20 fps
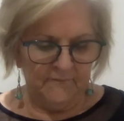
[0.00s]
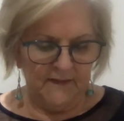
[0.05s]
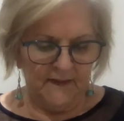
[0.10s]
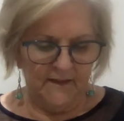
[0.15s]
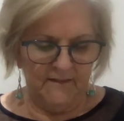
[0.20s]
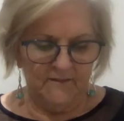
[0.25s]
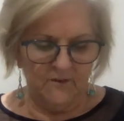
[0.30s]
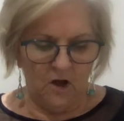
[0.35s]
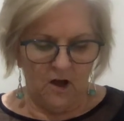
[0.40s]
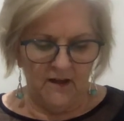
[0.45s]

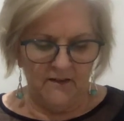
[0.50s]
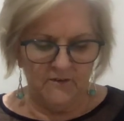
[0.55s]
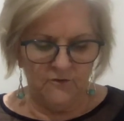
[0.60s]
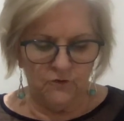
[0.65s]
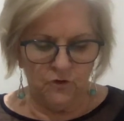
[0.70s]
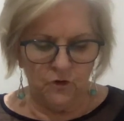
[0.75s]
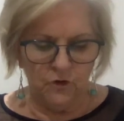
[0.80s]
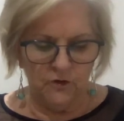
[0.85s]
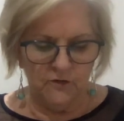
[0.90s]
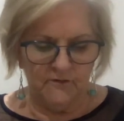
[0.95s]
His eyes
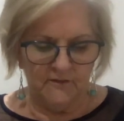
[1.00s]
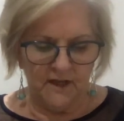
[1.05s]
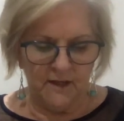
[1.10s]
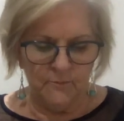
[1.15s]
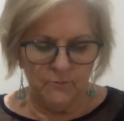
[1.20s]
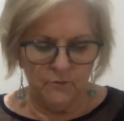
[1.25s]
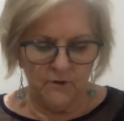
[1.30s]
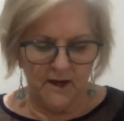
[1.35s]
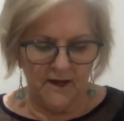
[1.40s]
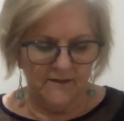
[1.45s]
turned deep
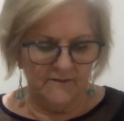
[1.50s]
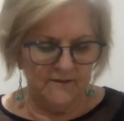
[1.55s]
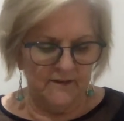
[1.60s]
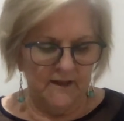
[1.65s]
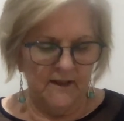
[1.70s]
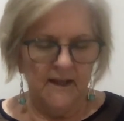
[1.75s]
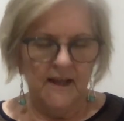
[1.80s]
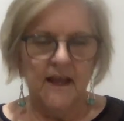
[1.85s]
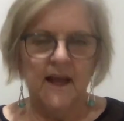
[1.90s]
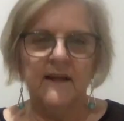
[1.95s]
red,
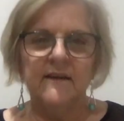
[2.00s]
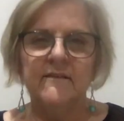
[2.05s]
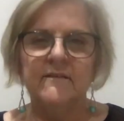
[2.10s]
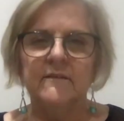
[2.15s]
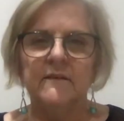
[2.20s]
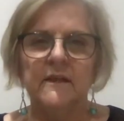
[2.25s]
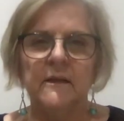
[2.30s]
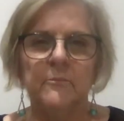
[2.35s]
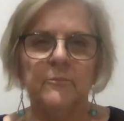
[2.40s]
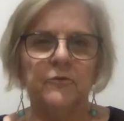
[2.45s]
and his
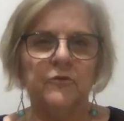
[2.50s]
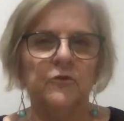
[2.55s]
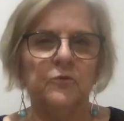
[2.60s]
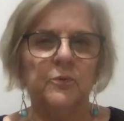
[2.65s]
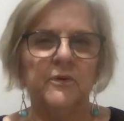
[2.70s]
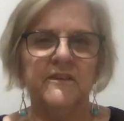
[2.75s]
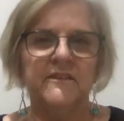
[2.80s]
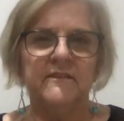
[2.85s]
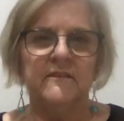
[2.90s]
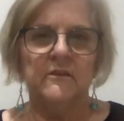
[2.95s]
lips
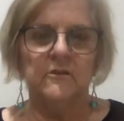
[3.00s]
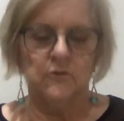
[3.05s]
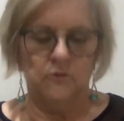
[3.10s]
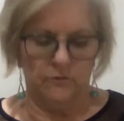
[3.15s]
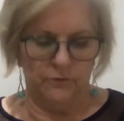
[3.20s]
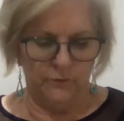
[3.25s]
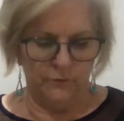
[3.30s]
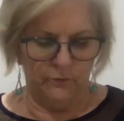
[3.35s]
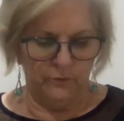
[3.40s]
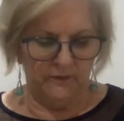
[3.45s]
twisted
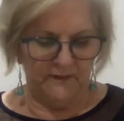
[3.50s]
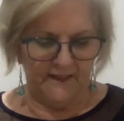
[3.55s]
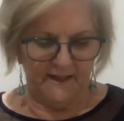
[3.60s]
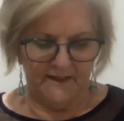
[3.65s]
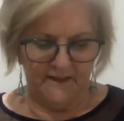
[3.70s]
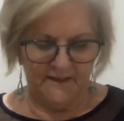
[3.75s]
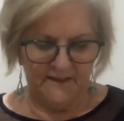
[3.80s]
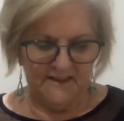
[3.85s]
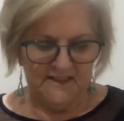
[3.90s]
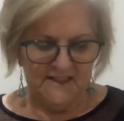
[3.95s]
cruelly.